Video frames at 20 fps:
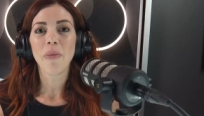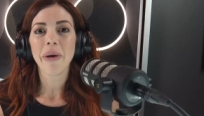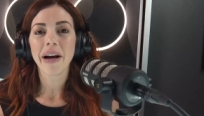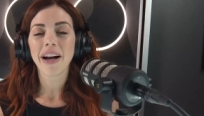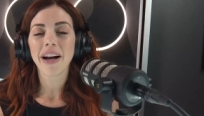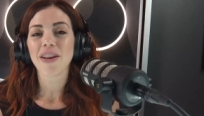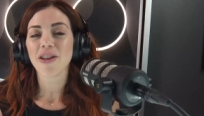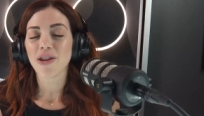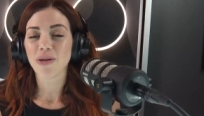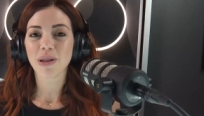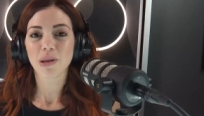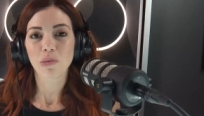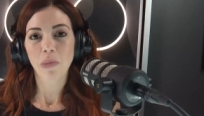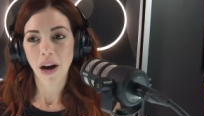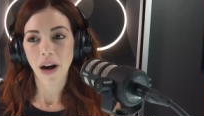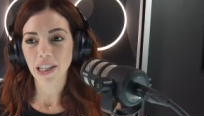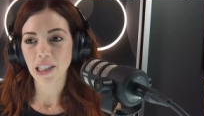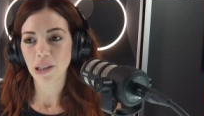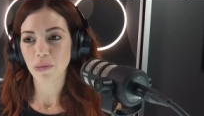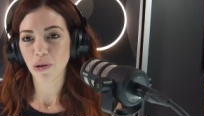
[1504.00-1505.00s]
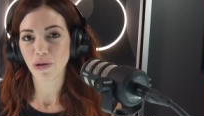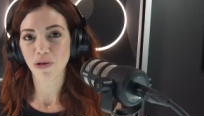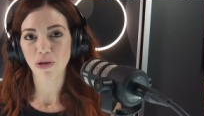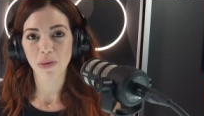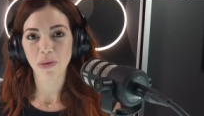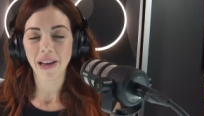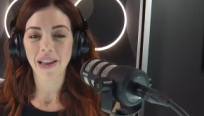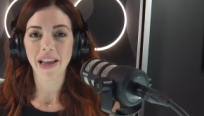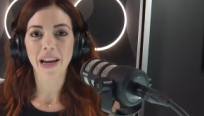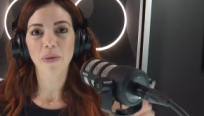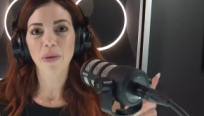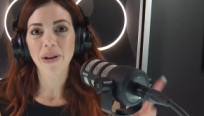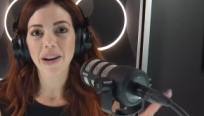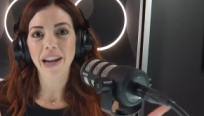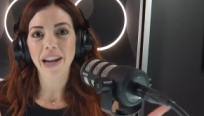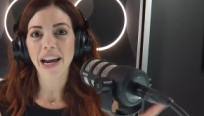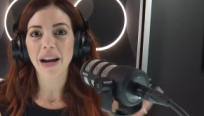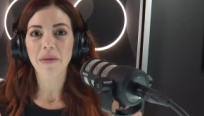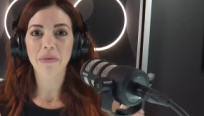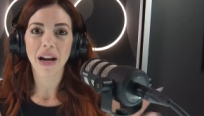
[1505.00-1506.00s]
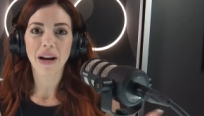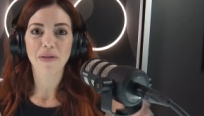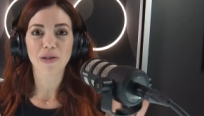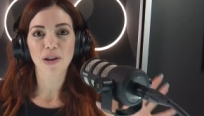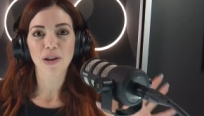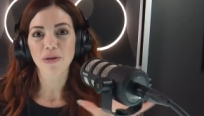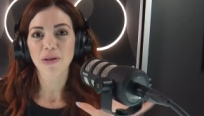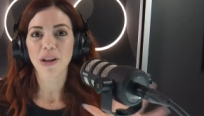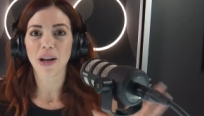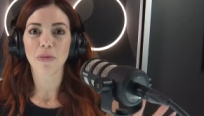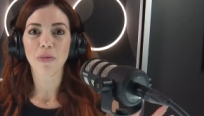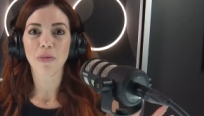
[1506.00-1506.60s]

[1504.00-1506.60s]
my god look what's possible for me like one day i'm gonna have a cute little